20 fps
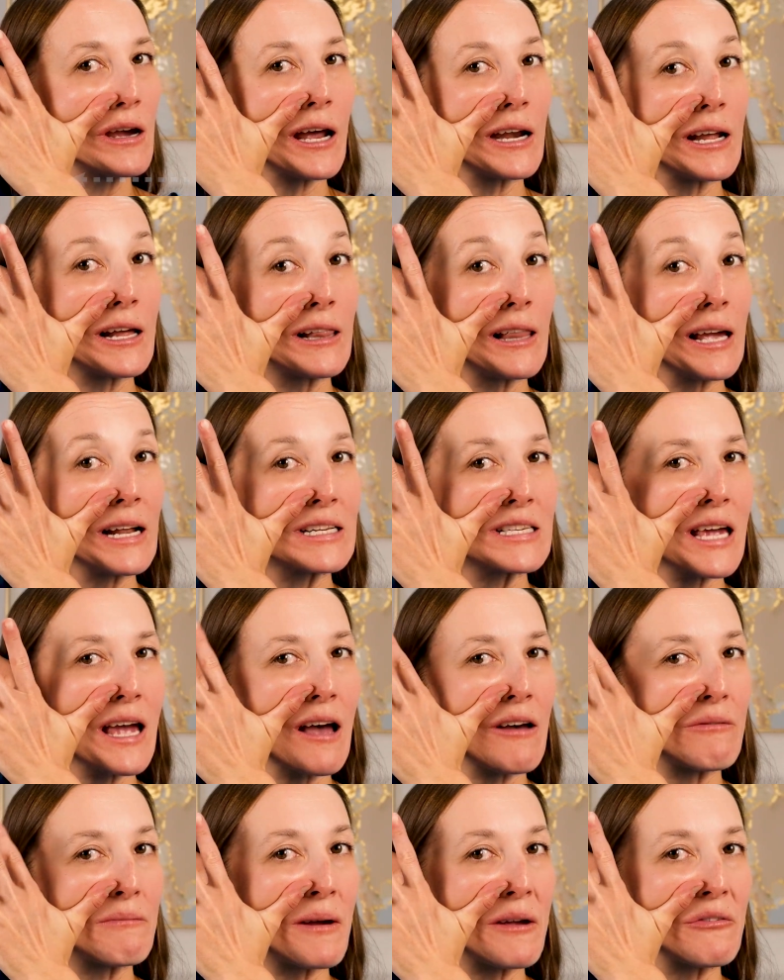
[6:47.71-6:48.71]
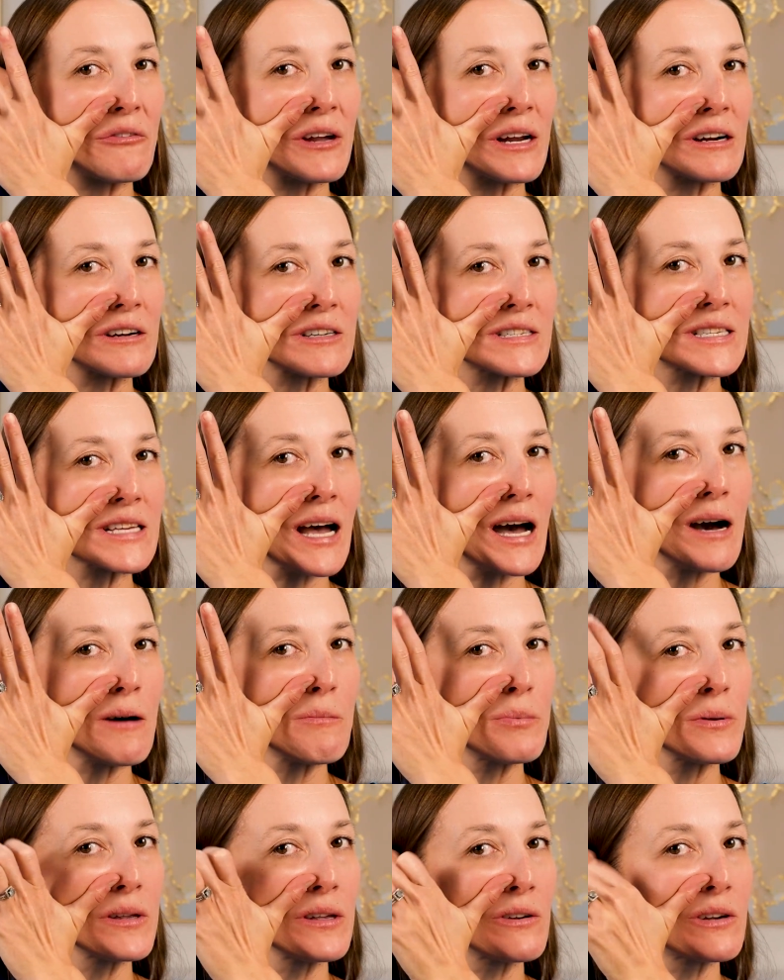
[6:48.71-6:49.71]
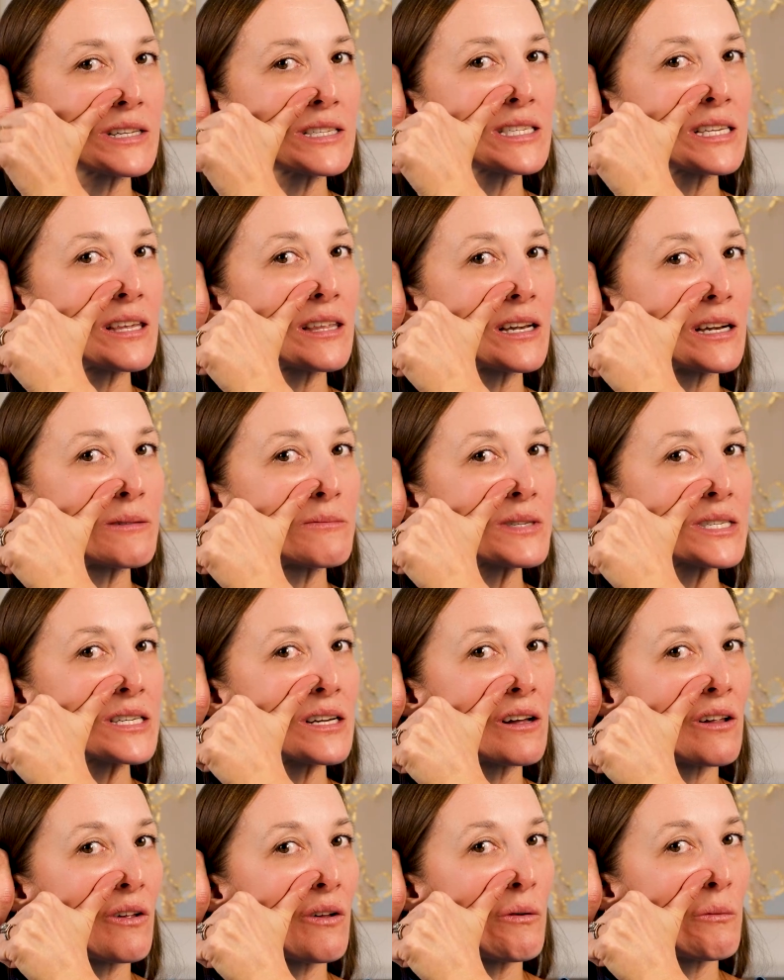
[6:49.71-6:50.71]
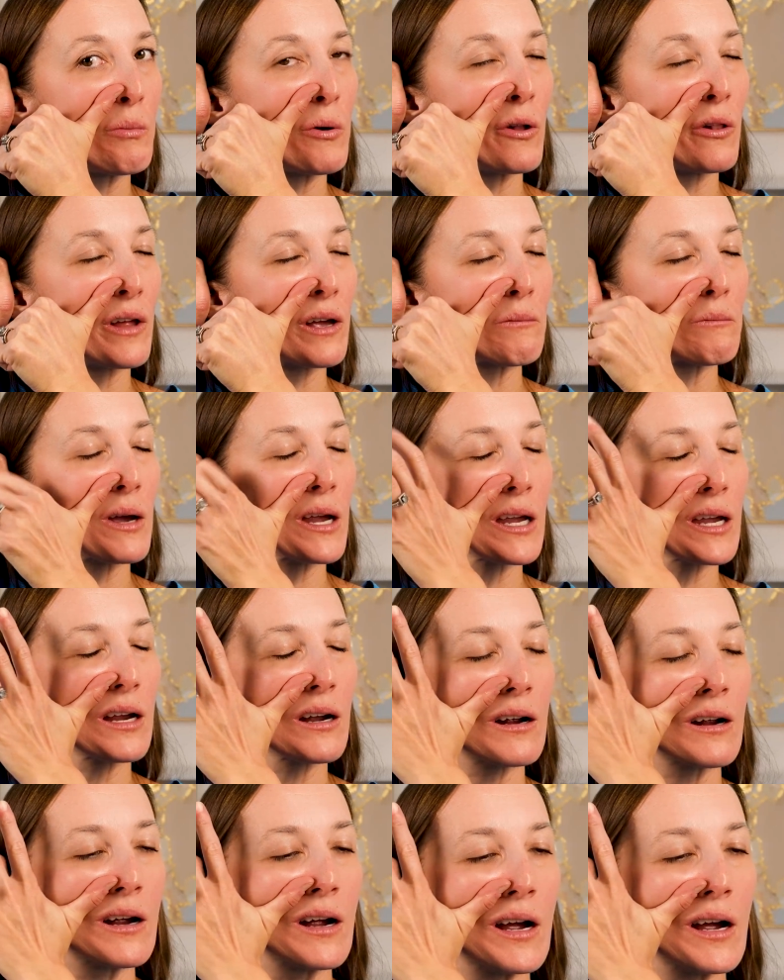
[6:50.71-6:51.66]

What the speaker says: And I like to have my fingers up. You can see that I'm still pulling my ear.